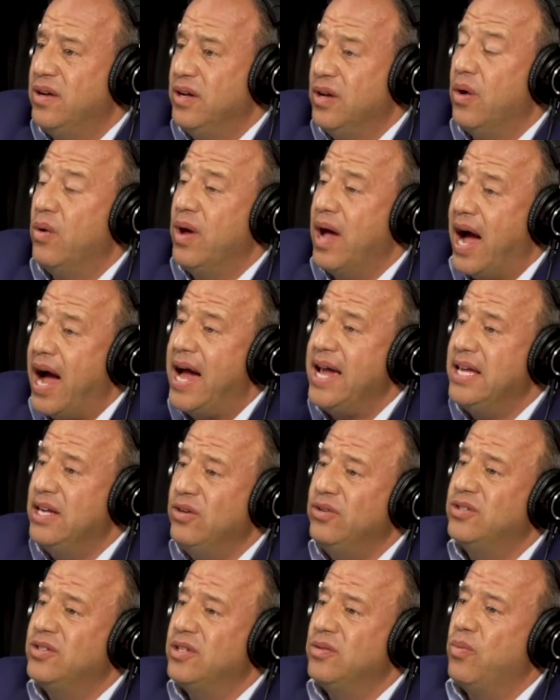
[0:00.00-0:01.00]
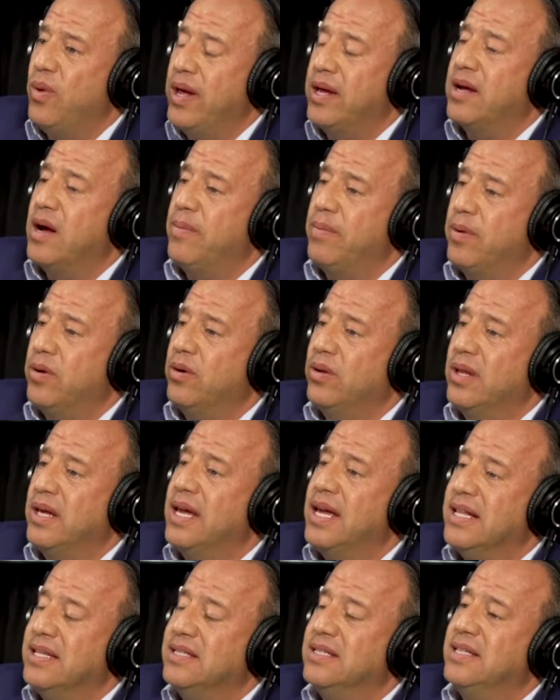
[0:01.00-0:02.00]
you know i used to wake up
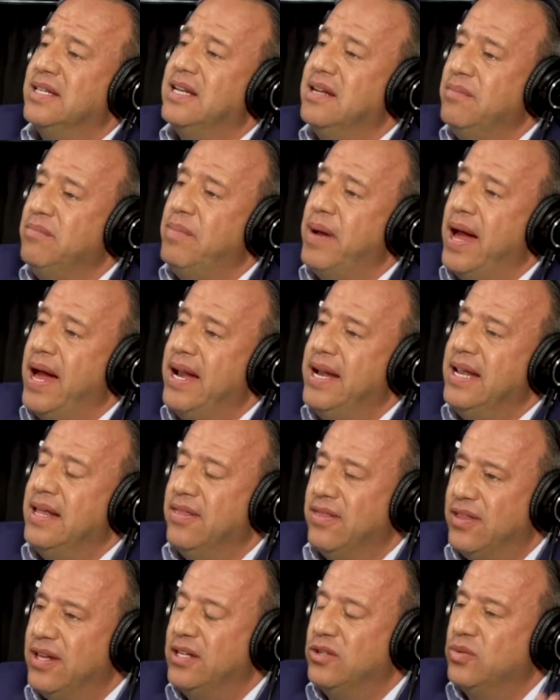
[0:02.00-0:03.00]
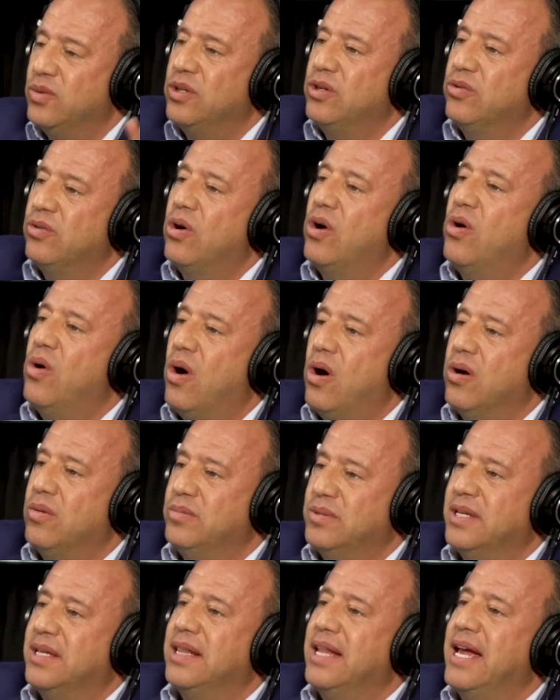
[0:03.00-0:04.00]
early and sit in bed and things would grow
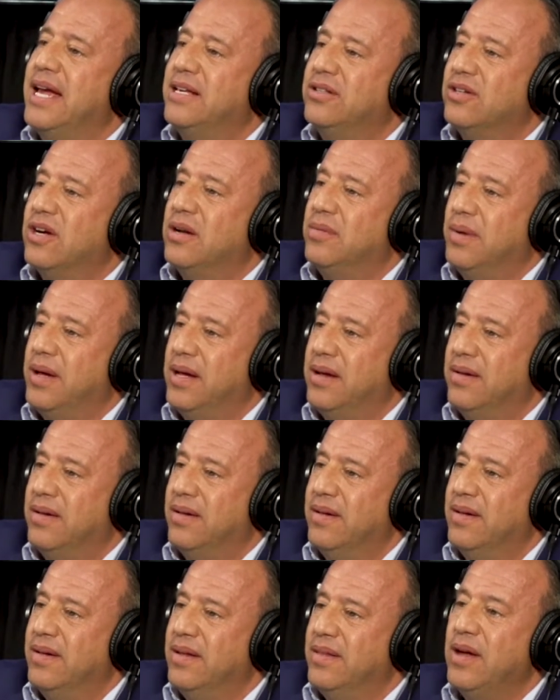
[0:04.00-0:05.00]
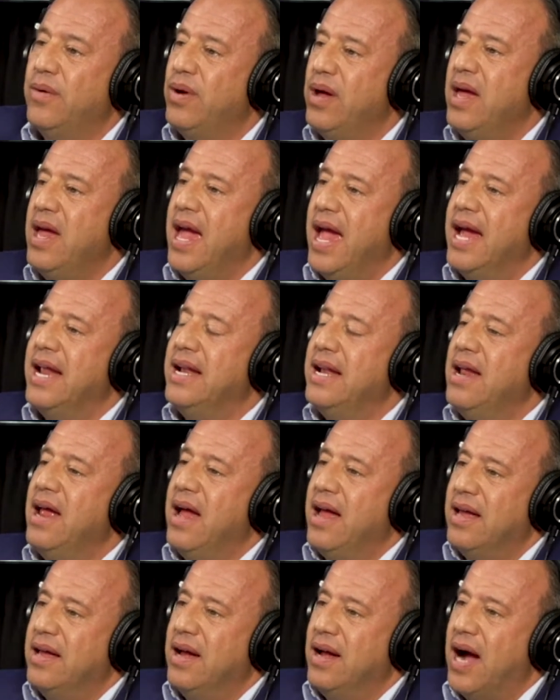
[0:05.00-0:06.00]
arms and legs on me they would, and
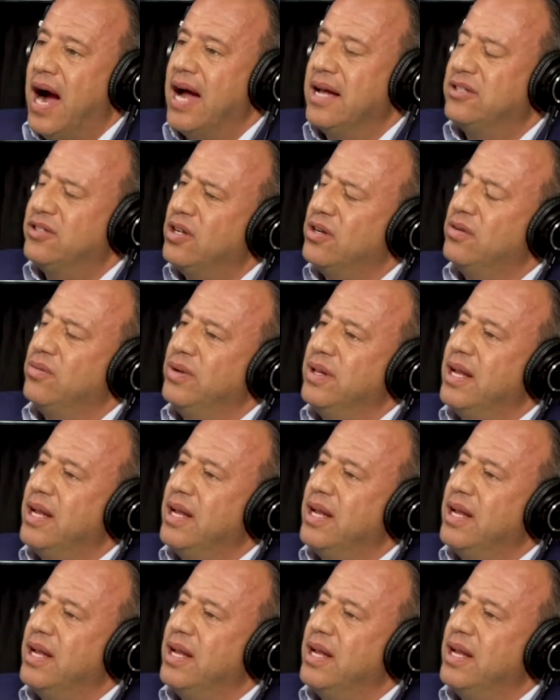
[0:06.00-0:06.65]
I started